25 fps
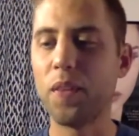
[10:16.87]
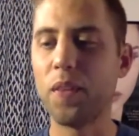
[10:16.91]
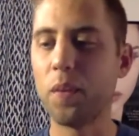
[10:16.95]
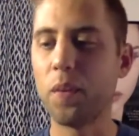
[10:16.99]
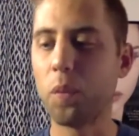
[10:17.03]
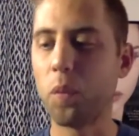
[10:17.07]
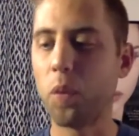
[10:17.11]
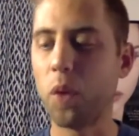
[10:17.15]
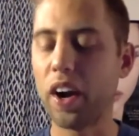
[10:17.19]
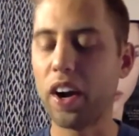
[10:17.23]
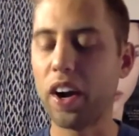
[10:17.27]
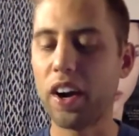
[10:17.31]

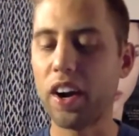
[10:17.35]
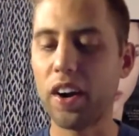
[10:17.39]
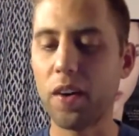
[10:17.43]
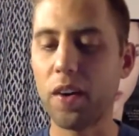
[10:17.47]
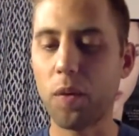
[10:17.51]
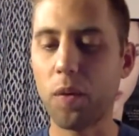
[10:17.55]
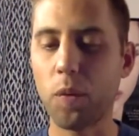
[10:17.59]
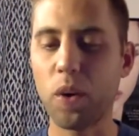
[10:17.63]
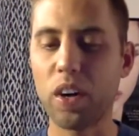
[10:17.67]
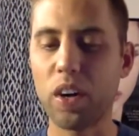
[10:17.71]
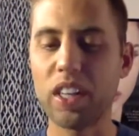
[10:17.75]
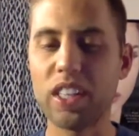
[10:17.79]

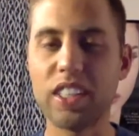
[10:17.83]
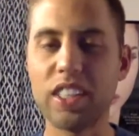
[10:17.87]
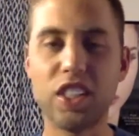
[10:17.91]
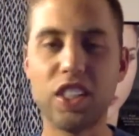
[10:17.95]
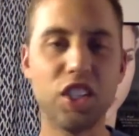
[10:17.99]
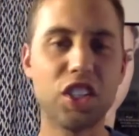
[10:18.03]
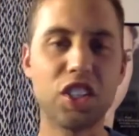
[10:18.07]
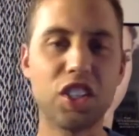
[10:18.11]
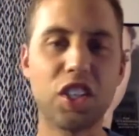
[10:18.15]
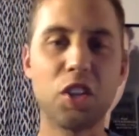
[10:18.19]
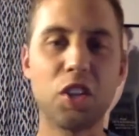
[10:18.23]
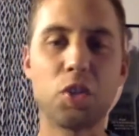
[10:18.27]
where he
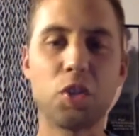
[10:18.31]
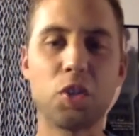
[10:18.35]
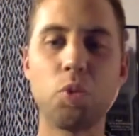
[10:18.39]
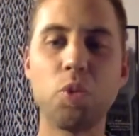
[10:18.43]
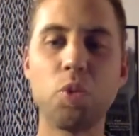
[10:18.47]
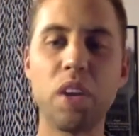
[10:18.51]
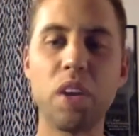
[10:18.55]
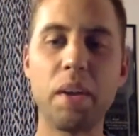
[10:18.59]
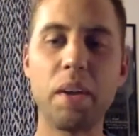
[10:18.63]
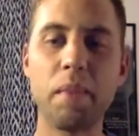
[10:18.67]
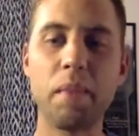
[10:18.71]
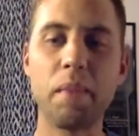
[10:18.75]
just starts
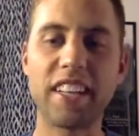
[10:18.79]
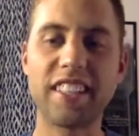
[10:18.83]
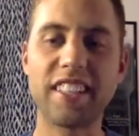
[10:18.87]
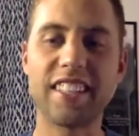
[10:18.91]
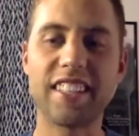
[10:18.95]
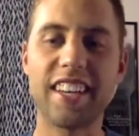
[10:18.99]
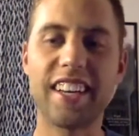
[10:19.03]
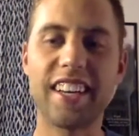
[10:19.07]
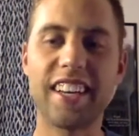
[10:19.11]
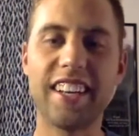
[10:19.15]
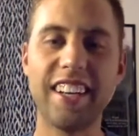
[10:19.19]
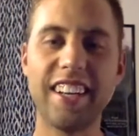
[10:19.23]

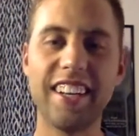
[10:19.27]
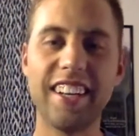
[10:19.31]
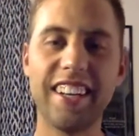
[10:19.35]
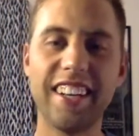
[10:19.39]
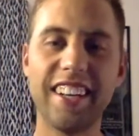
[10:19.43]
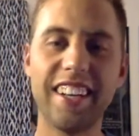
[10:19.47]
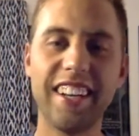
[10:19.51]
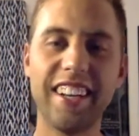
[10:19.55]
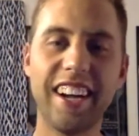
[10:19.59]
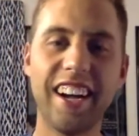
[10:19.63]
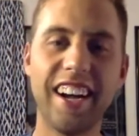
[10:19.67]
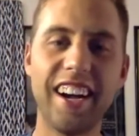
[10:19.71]
remixing
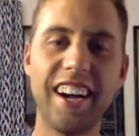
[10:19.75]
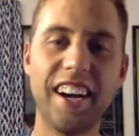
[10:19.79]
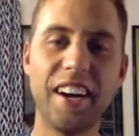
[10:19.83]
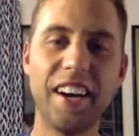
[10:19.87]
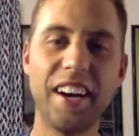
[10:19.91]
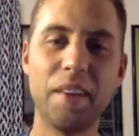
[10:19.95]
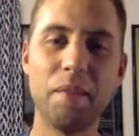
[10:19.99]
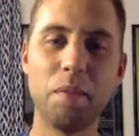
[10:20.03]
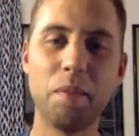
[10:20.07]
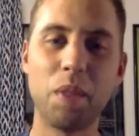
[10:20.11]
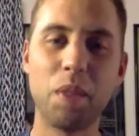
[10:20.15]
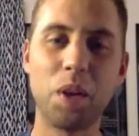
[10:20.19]

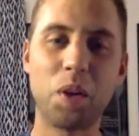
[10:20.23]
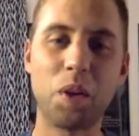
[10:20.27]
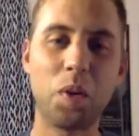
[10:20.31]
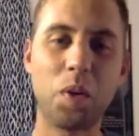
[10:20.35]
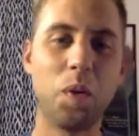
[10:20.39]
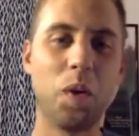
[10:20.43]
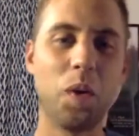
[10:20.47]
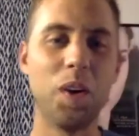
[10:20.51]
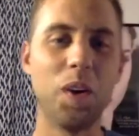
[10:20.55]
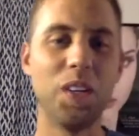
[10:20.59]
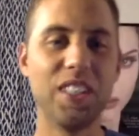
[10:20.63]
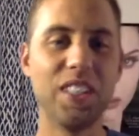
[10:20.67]
the
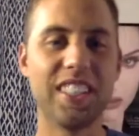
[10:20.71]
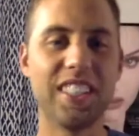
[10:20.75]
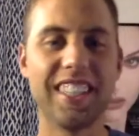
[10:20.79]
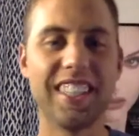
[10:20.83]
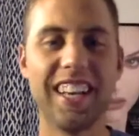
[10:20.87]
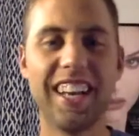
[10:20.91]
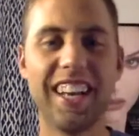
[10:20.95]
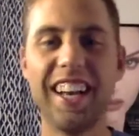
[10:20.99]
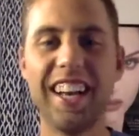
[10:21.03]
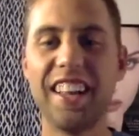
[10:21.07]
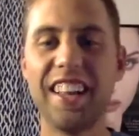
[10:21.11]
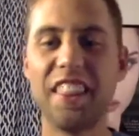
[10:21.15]
quotes.
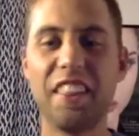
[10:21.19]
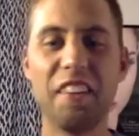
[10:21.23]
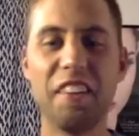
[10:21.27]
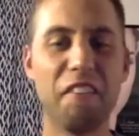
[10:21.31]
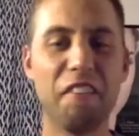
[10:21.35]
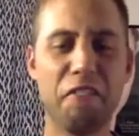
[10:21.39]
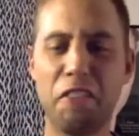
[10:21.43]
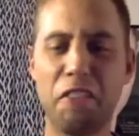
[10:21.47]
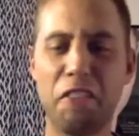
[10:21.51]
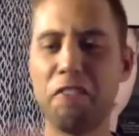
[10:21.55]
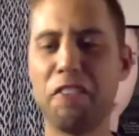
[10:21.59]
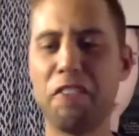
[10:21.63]
The
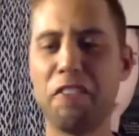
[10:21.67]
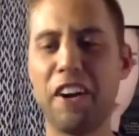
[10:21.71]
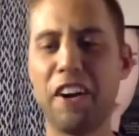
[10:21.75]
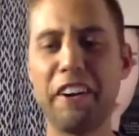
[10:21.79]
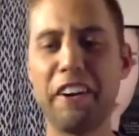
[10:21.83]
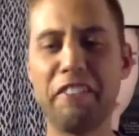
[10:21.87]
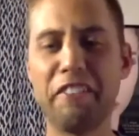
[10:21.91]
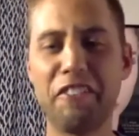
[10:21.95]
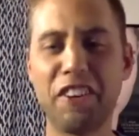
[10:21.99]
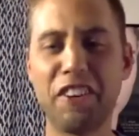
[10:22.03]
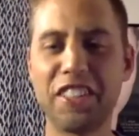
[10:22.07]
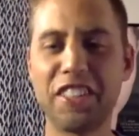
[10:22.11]
very
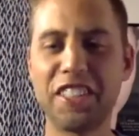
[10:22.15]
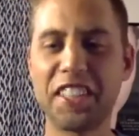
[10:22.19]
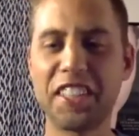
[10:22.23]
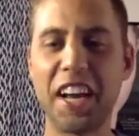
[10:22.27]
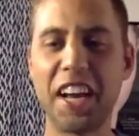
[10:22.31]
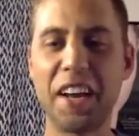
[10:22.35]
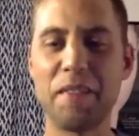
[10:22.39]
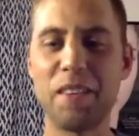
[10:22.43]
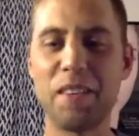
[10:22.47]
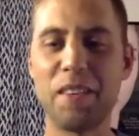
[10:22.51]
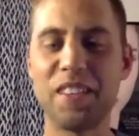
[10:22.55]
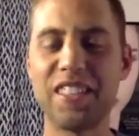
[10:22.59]
first
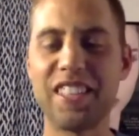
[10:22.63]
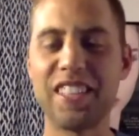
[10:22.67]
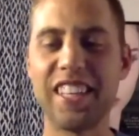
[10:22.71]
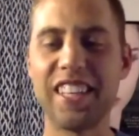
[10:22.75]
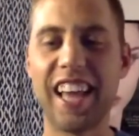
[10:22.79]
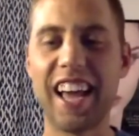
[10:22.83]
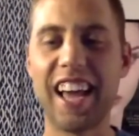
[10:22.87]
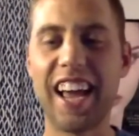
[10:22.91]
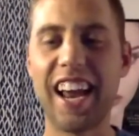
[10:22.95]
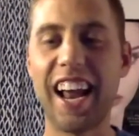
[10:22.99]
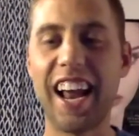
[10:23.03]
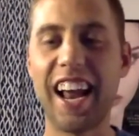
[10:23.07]
time you see
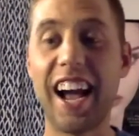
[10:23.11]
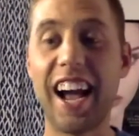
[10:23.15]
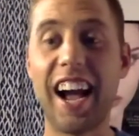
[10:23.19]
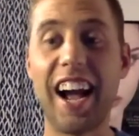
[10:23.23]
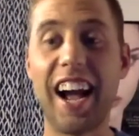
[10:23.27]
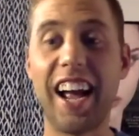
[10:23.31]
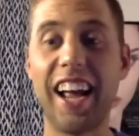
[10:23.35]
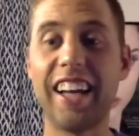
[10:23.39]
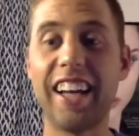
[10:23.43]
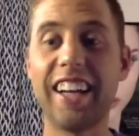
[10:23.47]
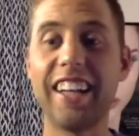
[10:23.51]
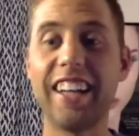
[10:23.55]
that,
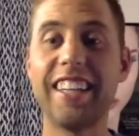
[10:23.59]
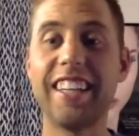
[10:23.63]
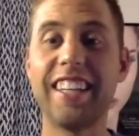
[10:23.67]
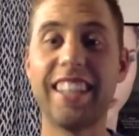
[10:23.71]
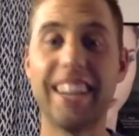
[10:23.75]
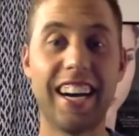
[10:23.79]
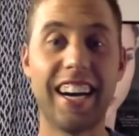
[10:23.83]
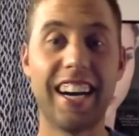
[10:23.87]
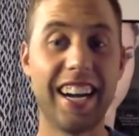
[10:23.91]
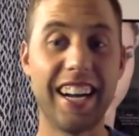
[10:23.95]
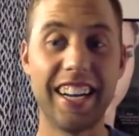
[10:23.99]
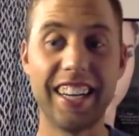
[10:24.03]
I
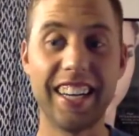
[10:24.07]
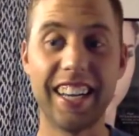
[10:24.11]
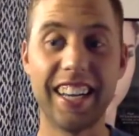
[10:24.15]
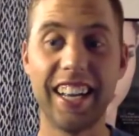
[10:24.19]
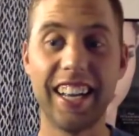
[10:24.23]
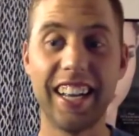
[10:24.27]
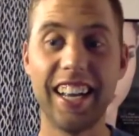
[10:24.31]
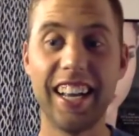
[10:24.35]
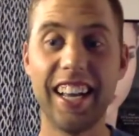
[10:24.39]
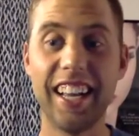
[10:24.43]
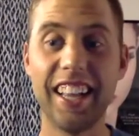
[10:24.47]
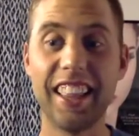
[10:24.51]
died.
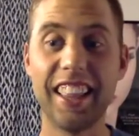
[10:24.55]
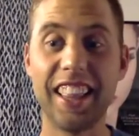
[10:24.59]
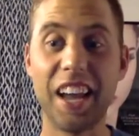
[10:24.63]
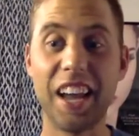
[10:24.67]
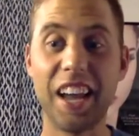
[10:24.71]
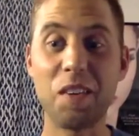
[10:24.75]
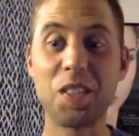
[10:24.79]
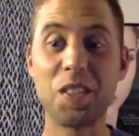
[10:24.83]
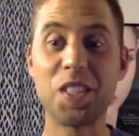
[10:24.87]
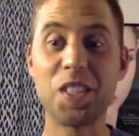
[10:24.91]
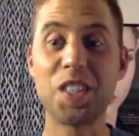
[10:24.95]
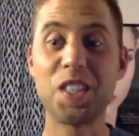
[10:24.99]

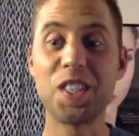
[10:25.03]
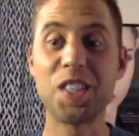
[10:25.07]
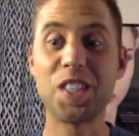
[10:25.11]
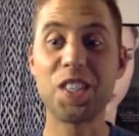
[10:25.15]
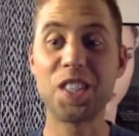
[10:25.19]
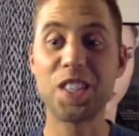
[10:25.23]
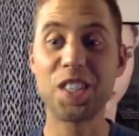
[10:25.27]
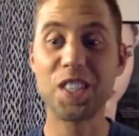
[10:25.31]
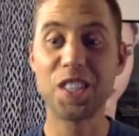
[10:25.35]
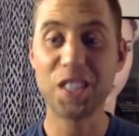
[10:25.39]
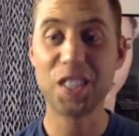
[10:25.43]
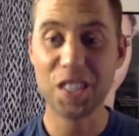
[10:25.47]
That was
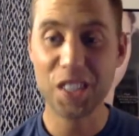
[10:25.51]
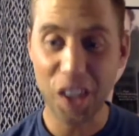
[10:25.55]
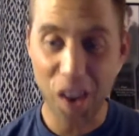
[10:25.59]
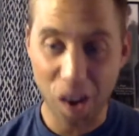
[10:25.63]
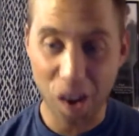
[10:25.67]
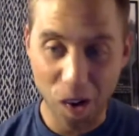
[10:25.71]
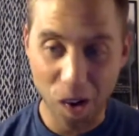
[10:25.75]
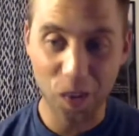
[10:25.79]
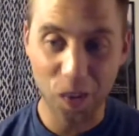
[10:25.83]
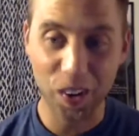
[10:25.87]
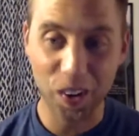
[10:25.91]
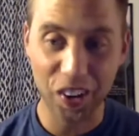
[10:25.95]

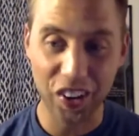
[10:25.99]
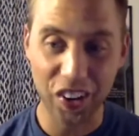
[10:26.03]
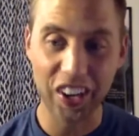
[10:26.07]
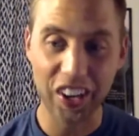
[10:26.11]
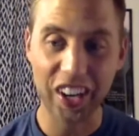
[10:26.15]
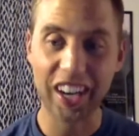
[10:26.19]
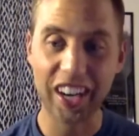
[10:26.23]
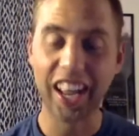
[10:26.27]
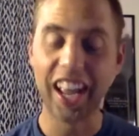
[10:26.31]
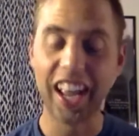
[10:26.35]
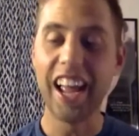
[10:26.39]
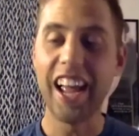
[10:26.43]
so
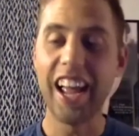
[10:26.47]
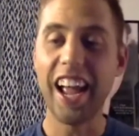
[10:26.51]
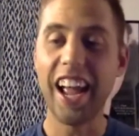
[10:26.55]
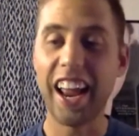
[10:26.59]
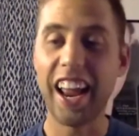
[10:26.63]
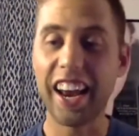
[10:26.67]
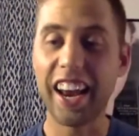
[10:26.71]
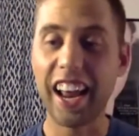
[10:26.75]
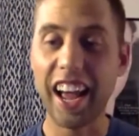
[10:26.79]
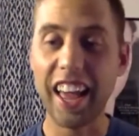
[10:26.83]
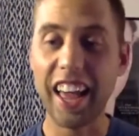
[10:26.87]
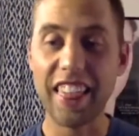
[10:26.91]
good.
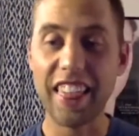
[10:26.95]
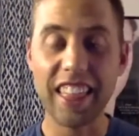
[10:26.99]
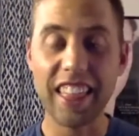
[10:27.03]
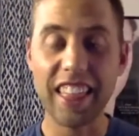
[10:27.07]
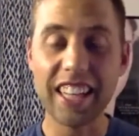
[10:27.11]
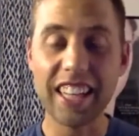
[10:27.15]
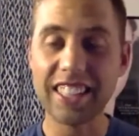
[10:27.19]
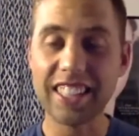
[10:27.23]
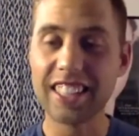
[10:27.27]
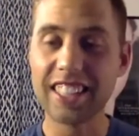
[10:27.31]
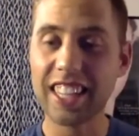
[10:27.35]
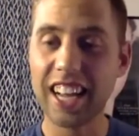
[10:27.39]
And
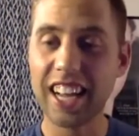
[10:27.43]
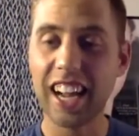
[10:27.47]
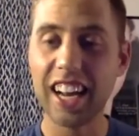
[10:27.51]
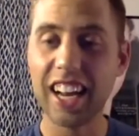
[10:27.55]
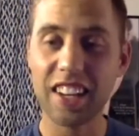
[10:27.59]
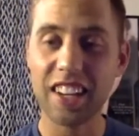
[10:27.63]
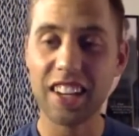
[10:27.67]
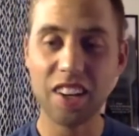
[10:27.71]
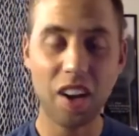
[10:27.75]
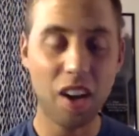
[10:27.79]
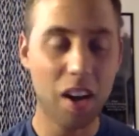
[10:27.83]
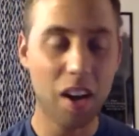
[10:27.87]
that's the kind
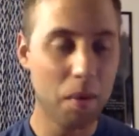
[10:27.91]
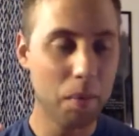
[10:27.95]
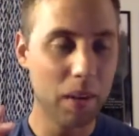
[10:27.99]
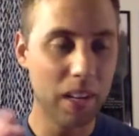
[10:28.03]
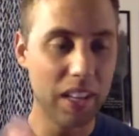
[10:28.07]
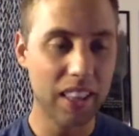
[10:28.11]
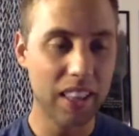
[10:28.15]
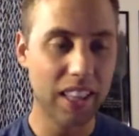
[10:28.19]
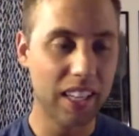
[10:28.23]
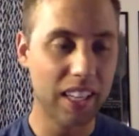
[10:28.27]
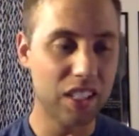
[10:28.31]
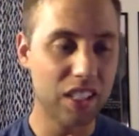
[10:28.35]
of
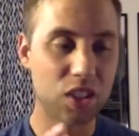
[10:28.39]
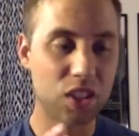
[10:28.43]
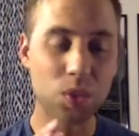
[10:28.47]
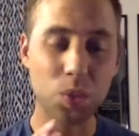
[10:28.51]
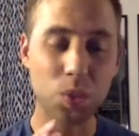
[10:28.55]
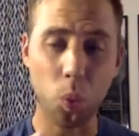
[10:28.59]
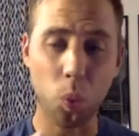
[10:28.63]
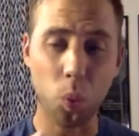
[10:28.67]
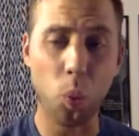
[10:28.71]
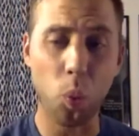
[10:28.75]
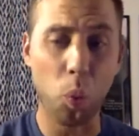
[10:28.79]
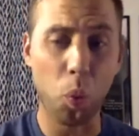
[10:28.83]
comedy that just
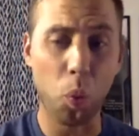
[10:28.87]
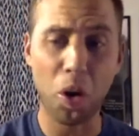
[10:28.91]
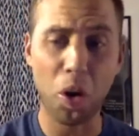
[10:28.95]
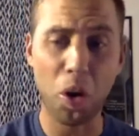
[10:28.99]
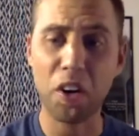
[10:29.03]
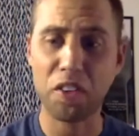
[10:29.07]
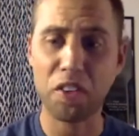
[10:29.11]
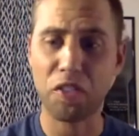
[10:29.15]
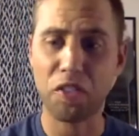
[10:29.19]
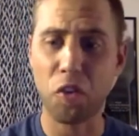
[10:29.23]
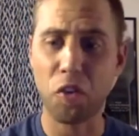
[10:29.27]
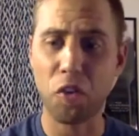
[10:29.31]

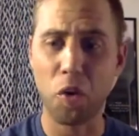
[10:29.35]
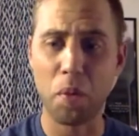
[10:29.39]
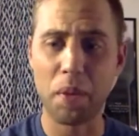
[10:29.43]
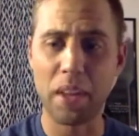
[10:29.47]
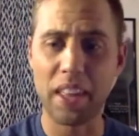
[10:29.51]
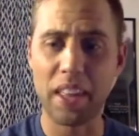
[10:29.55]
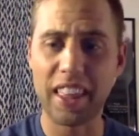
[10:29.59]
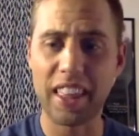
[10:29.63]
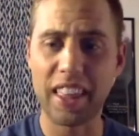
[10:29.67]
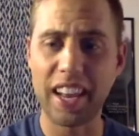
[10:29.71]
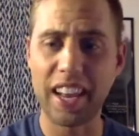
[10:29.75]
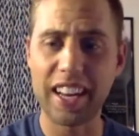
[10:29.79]
worked for me,
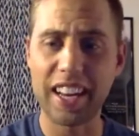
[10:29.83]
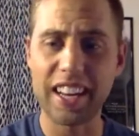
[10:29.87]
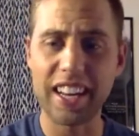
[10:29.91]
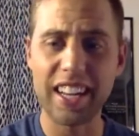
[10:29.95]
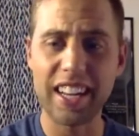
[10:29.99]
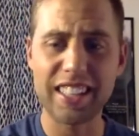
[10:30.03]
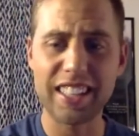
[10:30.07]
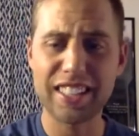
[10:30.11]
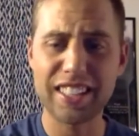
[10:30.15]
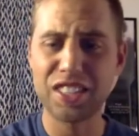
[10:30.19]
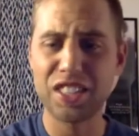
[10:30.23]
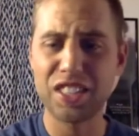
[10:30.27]
that
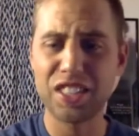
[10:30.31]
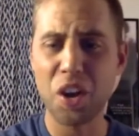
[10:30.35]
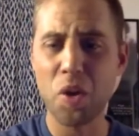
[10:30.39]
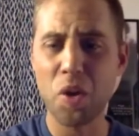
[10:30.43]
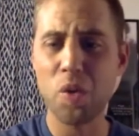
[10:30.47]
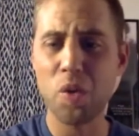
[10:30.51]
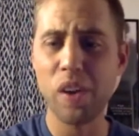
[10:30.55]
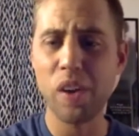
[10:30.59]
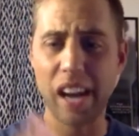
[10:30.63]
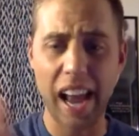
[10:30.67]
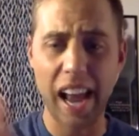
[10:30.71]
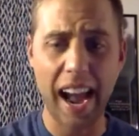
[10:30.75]
it's
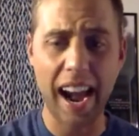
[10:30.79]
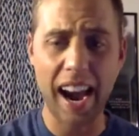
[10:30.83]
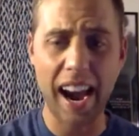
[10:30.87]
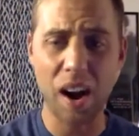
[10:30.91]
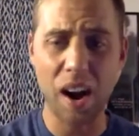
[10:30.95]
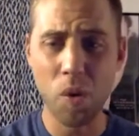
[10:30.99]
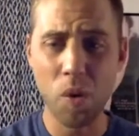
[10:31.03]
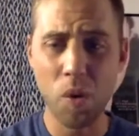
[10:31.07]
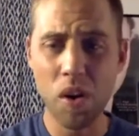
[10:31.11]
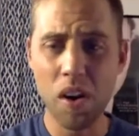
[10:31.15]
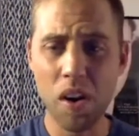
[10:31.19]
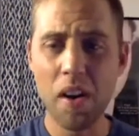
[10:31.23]
so
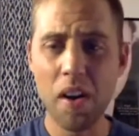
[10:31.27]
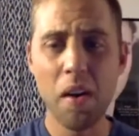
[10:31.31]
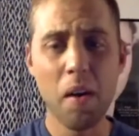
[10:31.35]
now,